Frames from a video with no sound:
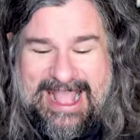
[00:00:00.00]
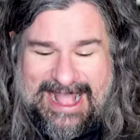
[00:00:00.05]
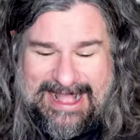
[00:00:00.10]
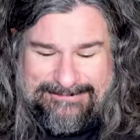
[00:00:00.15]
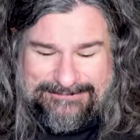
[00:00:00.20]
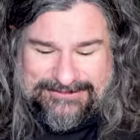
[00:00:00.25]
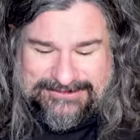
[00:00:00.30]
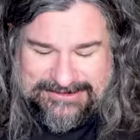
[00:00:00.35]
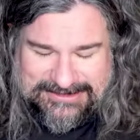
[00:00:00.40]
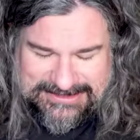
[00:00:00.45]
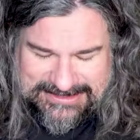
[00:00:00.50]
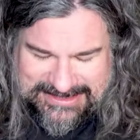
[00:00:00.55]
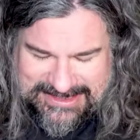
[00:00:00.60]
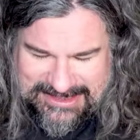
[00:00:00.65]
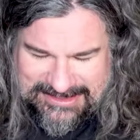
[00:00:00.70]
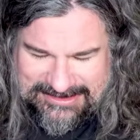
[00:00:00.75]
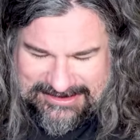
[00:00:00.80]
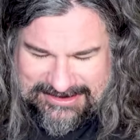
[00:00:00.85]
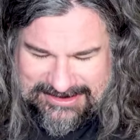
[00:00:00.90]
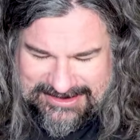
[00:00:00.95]
Absolutely
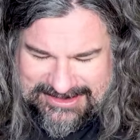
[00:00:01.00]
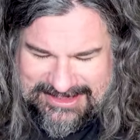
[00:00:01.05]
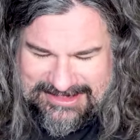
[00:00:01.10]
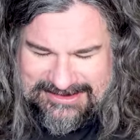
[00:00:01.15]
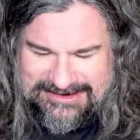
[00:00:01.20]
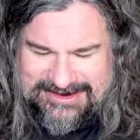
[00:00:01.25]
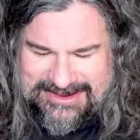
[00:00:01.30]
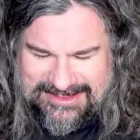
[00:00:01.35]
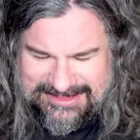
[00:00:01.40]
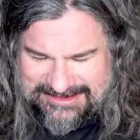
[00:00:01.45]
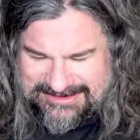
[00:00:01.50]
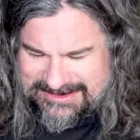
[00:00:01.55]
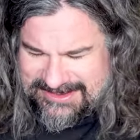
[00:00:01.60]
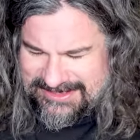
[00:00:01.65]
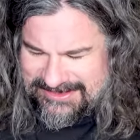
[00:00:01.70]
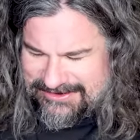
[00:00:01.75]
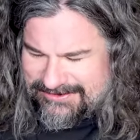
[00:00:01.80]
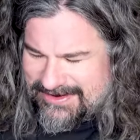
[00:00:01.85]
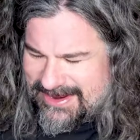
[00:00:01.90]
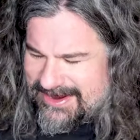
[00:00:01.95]
killer. Killer, killer,
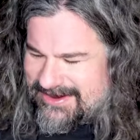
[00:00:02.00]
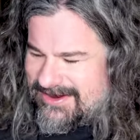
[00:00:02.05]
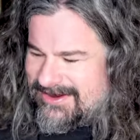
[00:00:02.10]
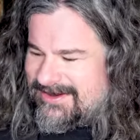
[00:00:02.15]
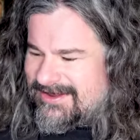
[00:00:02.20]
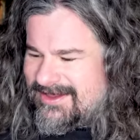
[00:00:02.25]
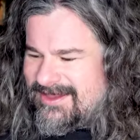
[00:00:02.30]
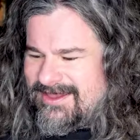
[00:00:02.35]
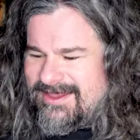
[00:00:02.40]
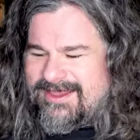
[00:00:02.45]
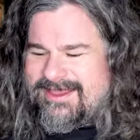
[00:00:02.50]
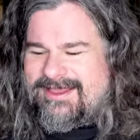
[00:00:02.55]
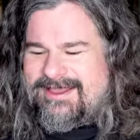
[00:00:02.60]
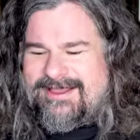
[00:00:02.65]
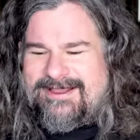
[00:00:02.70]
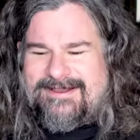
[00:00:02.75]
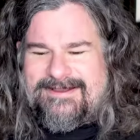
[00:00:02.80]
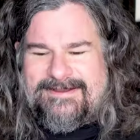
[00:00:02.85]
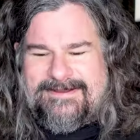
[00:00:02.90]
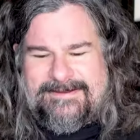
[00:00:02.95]
killer record.
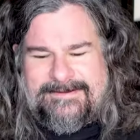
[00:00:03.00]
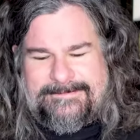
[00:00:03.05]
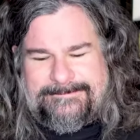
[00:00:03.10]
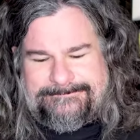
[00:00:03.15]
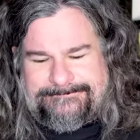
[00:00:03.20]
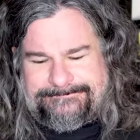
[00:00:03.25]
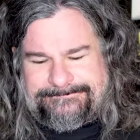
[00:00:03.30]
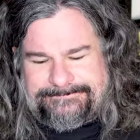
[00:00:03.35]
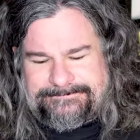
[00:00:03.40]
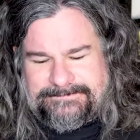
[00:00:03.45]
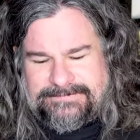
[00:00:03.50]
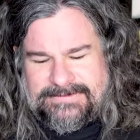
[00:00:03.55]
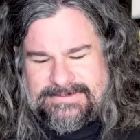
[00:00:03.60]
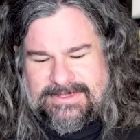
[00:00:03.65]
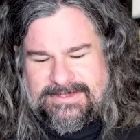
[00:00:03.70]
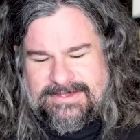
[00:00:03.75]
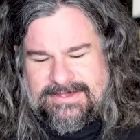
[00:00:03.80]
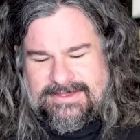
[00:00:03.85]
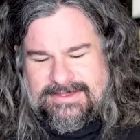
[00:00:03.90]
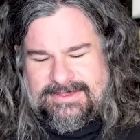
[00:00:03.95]

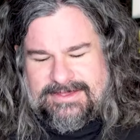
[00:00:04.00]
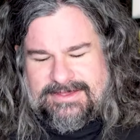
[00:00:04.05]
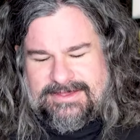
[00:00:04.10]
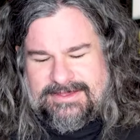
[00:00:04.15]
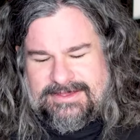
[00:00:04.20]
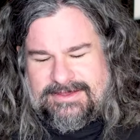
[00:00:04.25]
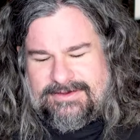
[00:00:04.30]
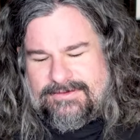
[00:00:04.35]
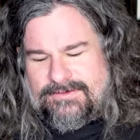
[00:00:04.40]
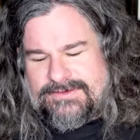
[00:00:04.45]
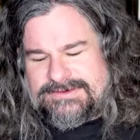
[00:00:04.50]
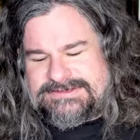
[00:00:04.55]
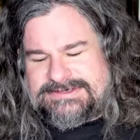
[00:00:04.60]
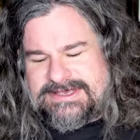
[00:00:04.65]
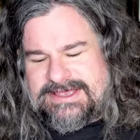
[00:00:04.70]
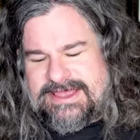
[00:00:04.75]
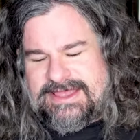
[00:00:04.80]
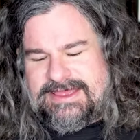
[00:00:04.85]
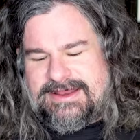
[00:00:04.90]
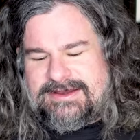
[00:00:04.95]
Once
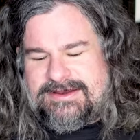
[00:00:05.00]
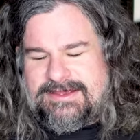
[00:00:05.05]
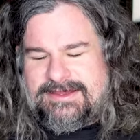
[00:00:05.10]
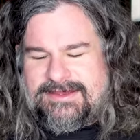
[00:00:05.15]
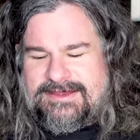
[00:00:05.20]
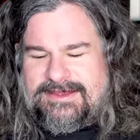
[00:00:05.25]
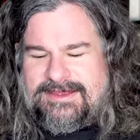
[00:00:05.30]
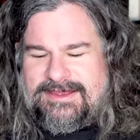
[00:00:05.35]
again,